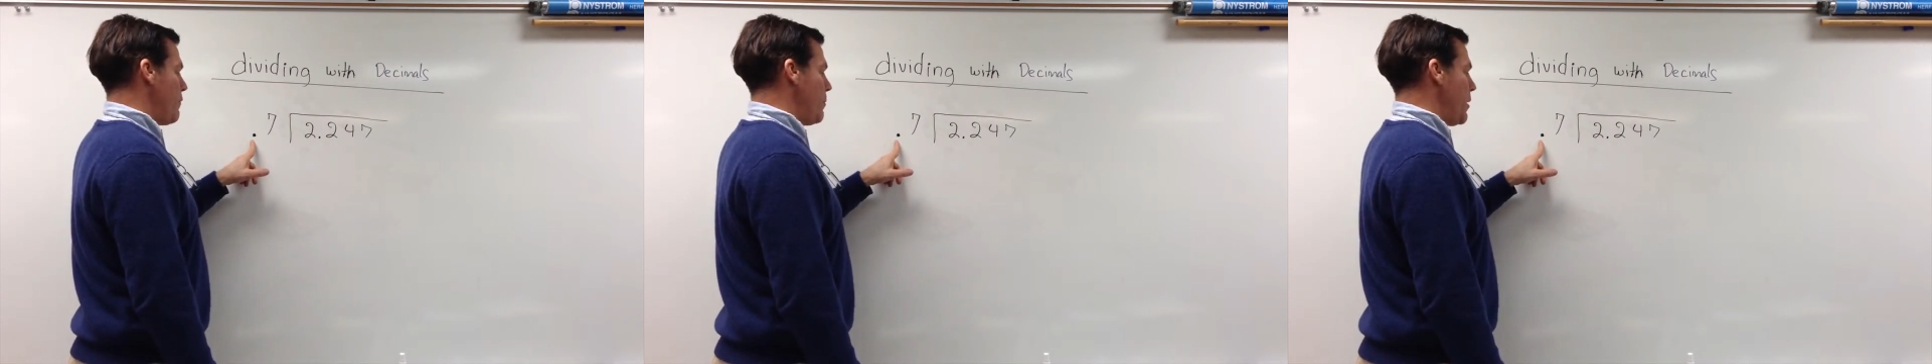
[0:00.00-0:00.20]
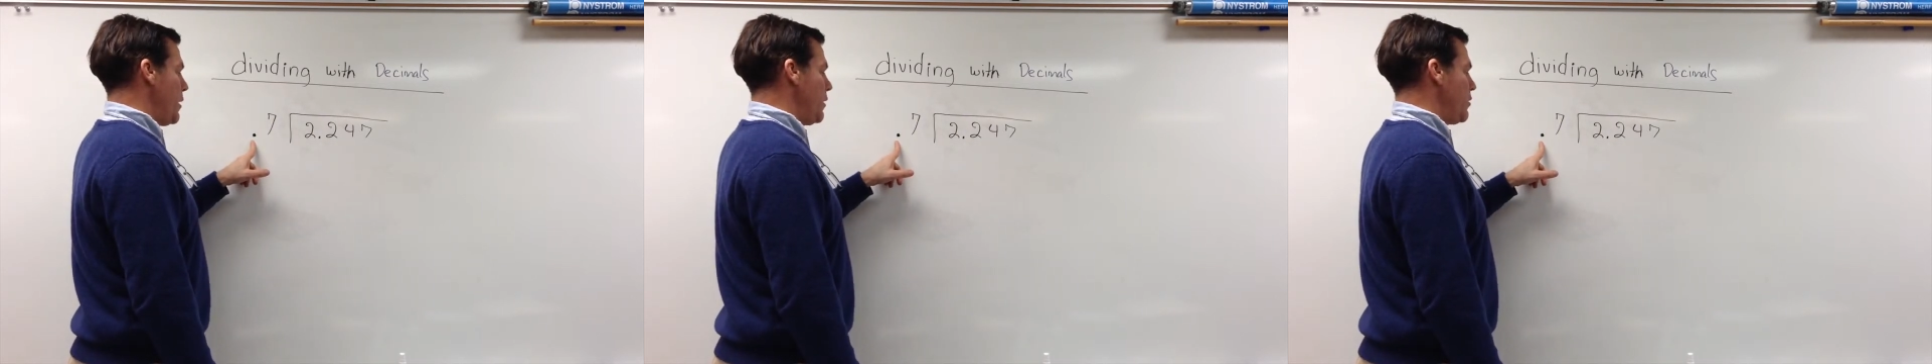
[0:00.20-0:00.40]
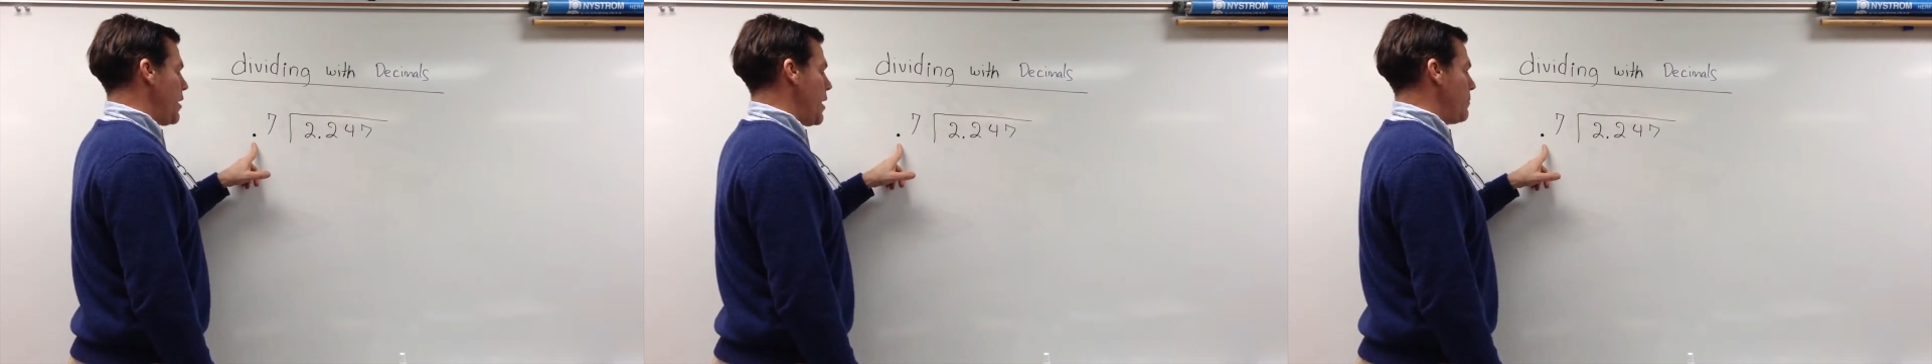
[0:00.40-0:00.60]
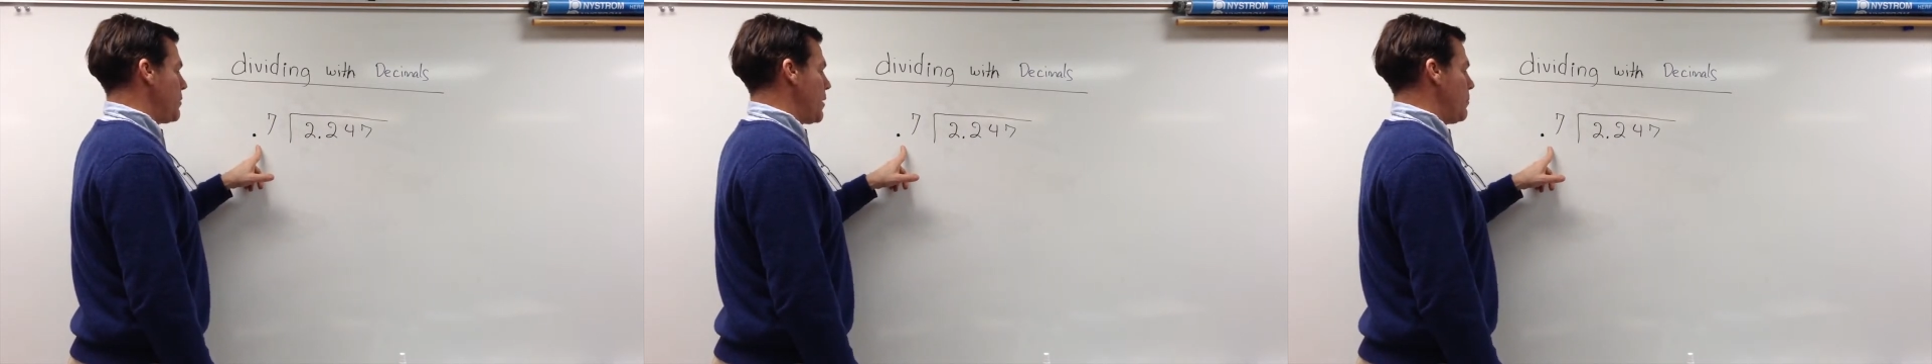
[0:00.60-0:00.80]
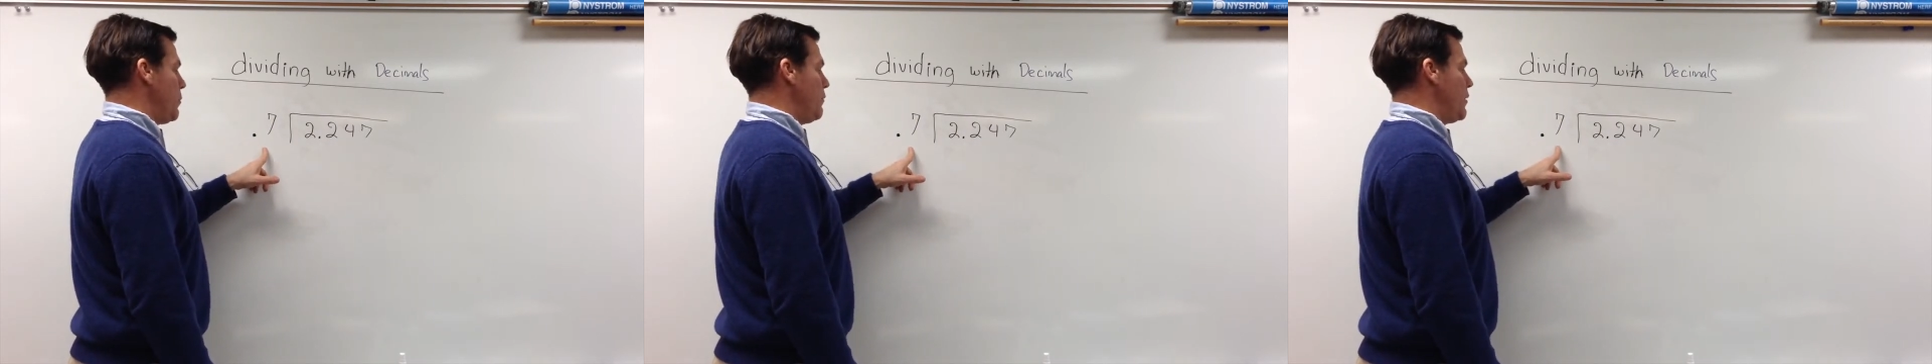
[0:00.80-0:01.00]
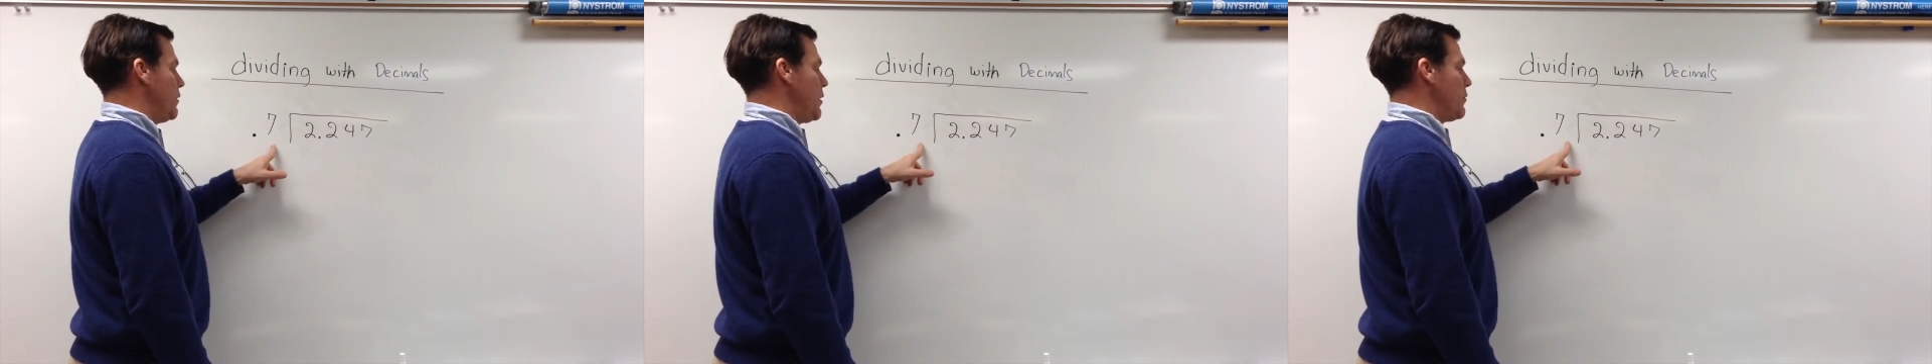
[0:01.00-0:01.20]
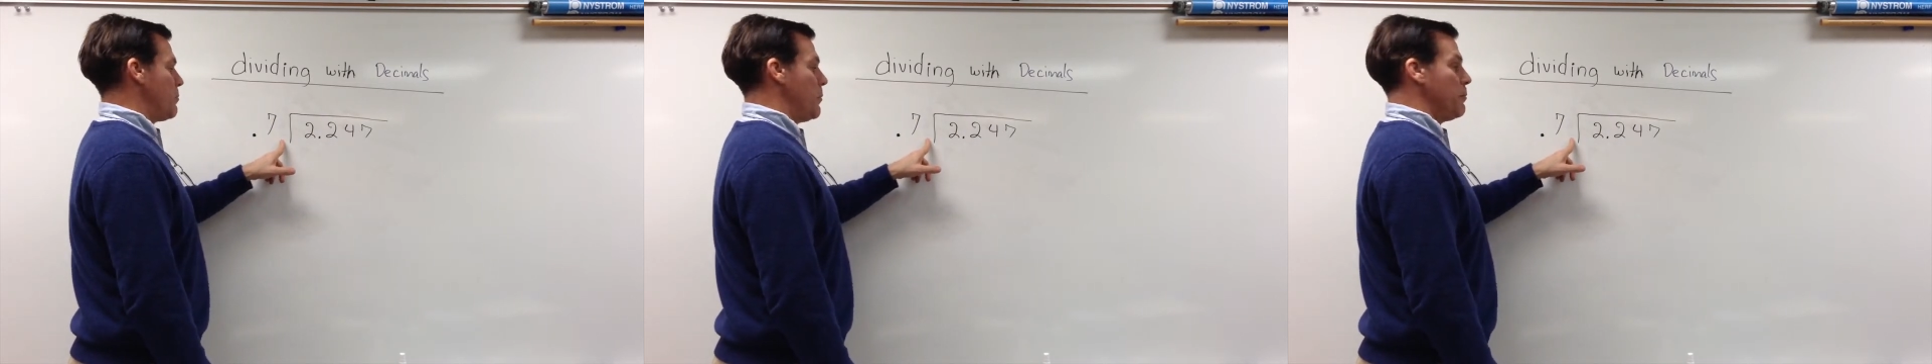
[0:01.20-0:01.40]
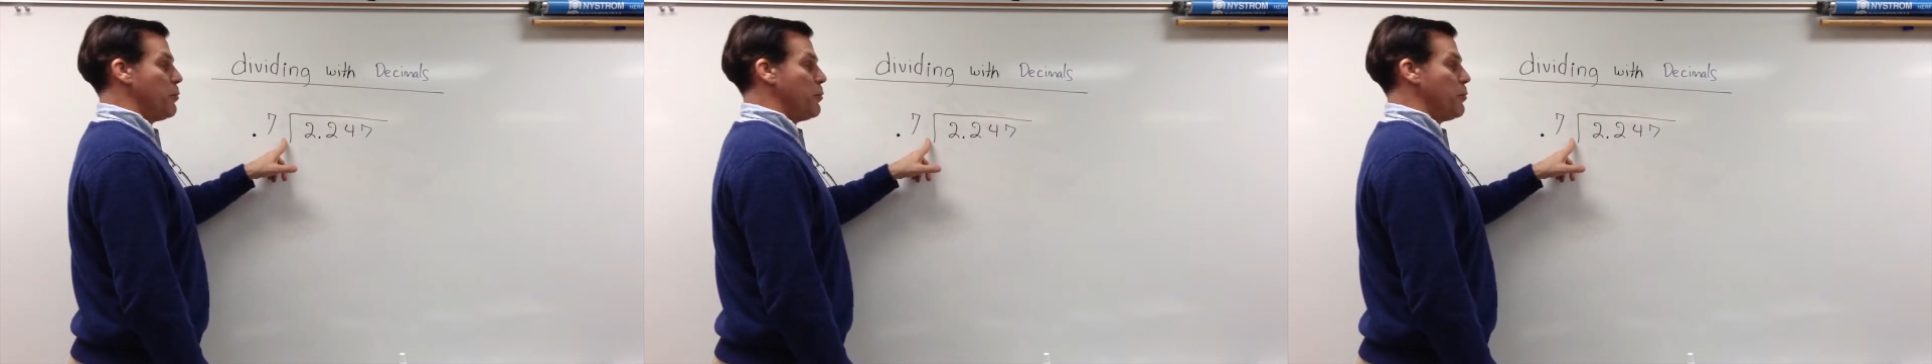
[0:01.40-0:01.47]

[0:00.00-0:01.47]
many times I move the decimal